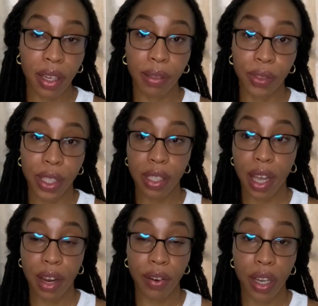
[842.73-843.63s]
have just
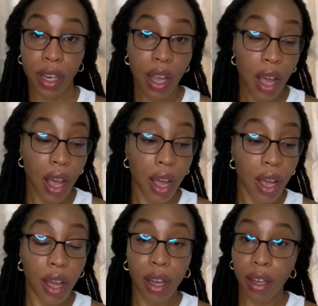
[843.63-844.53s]
carried
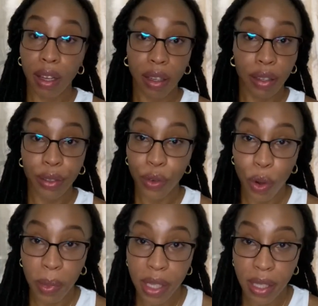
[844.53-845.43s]
a
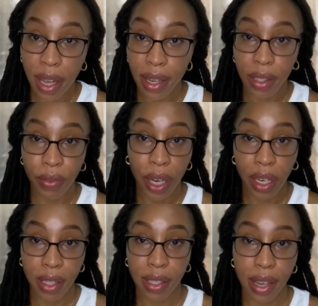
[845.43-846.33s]
normal size, a
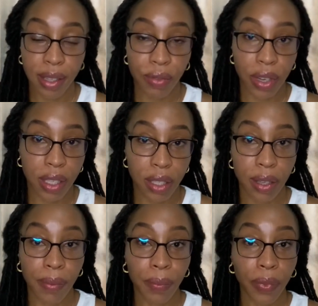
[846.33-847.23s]
regular size razor
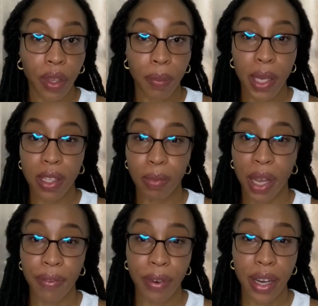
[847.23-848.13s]
because my
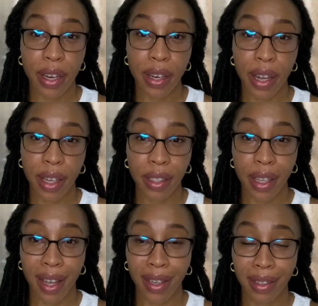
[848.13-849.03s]
friend did that
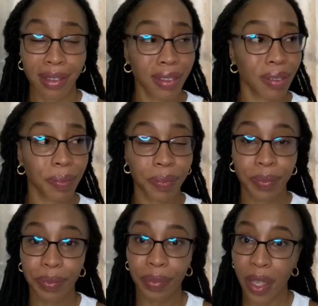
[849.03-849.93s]
and
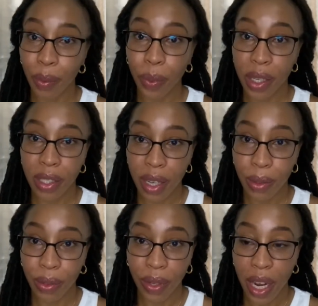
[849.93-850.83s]
it worked
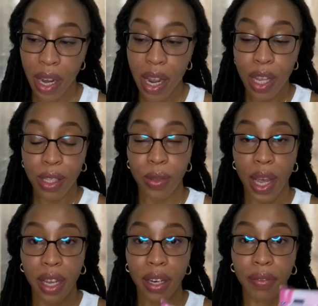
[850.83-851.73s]
out, right? So I
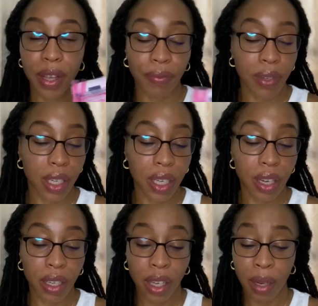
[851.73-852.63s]
could have definitely
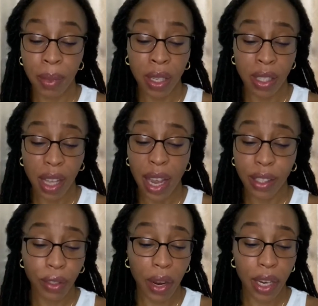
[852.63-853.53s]
done that because I
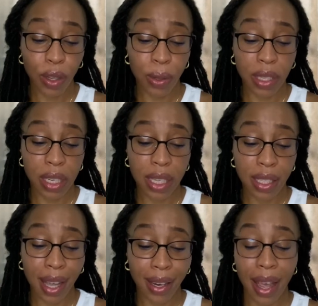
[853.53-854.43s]
tried using this
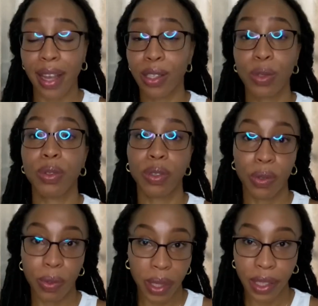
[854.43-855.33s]
and I don't know
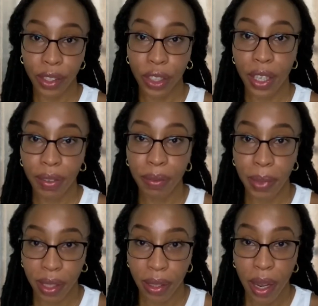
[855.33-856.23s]
what it shaved, but